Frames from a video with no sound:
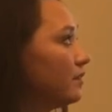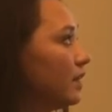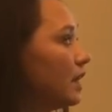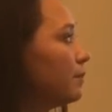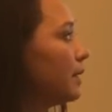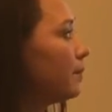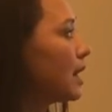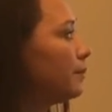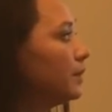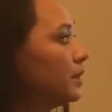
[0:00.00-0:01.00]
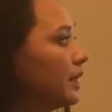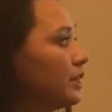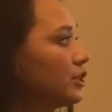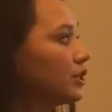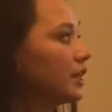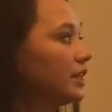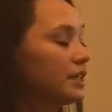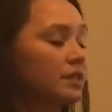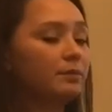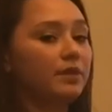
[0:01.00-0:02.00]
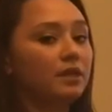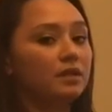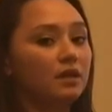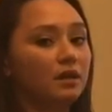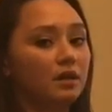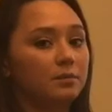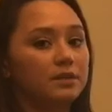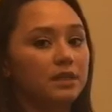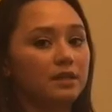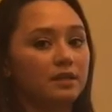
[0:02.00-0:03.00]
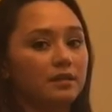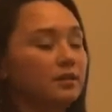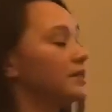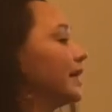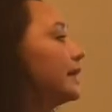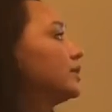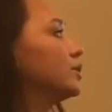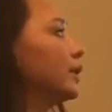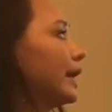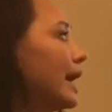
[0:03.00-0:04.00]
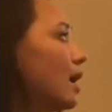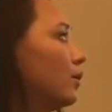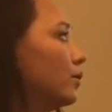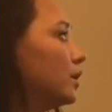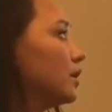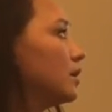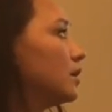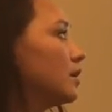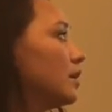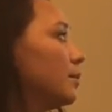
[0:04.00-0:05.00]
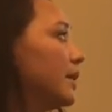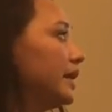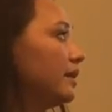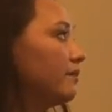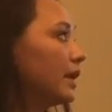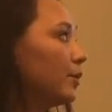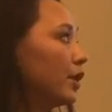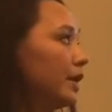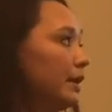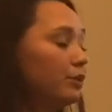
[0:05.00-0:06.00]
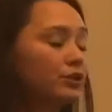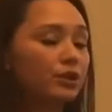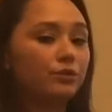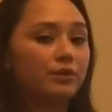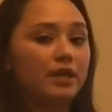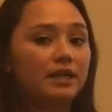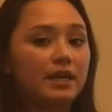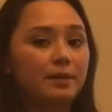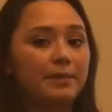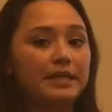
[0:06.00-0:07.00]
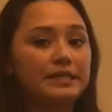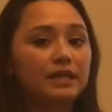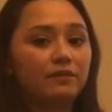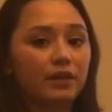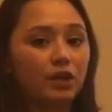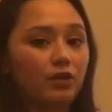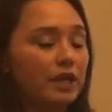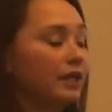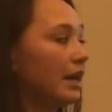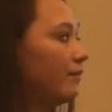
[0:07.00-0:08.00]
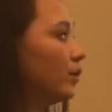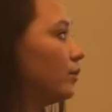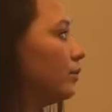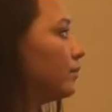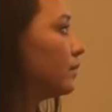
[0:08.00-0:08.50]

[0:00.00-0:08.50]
of the inmate population is something to take into account. Many of them are unable to read at a basic 5th grade level.